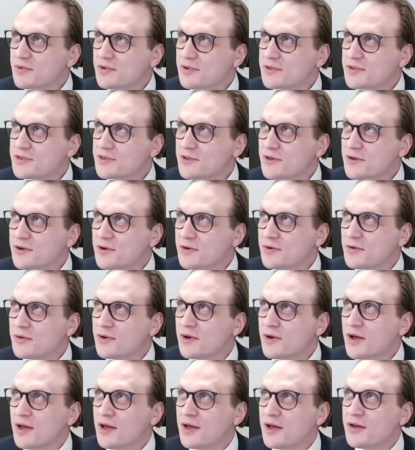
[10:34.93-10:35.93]
So
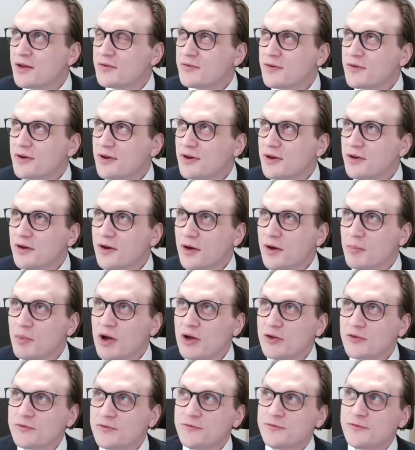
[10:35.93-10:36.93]
about
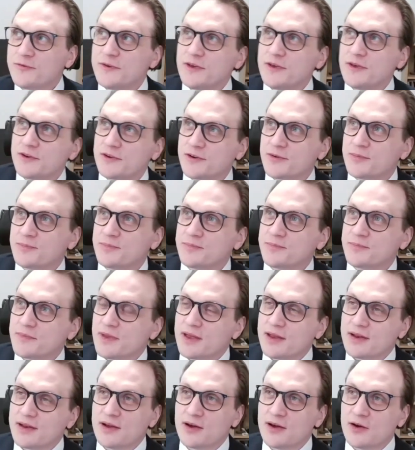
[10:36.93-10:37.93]
fear
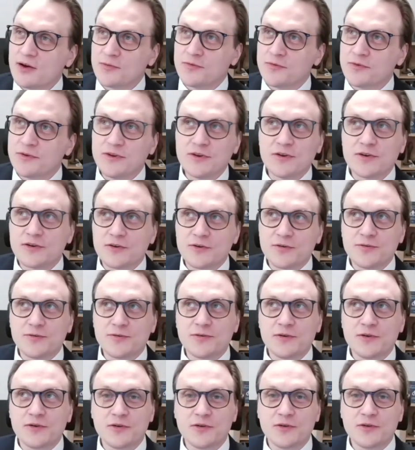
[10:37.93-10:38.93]
and how fear of
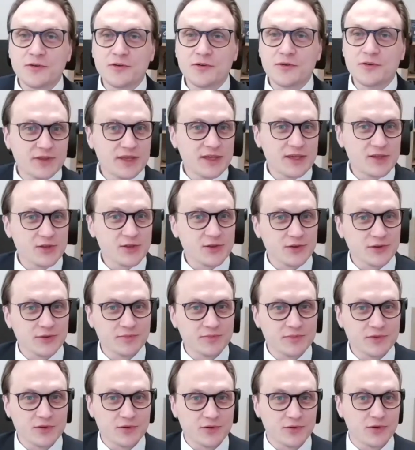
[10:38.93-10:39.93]
competition,
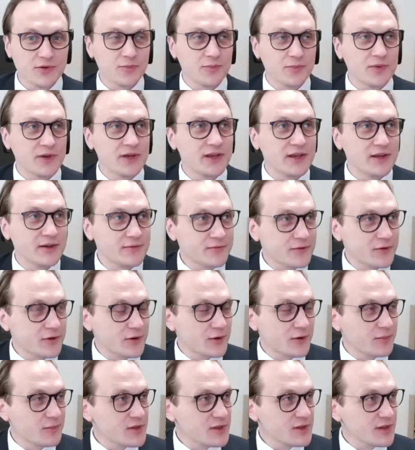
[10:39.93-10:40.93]
so competing
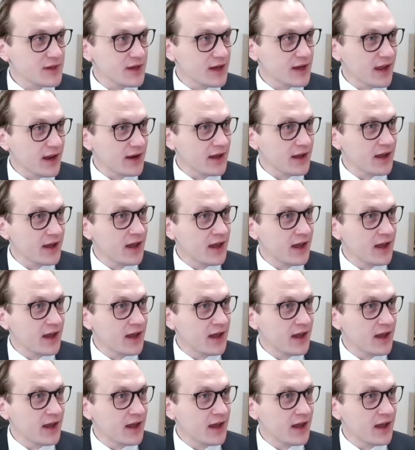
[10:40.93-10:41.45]
firms can